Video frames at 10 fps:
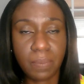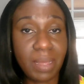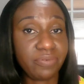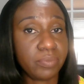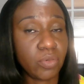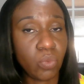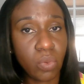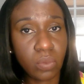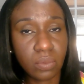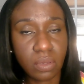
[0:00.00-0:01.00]
apart from the
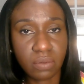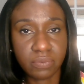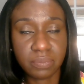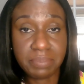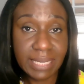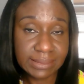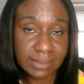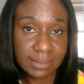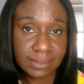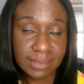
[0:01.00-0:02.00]
role of
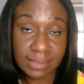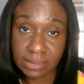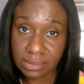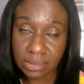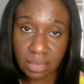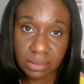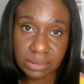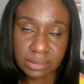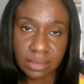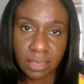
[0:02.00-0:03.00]
medicines as
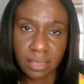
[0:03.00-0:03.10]
discussed,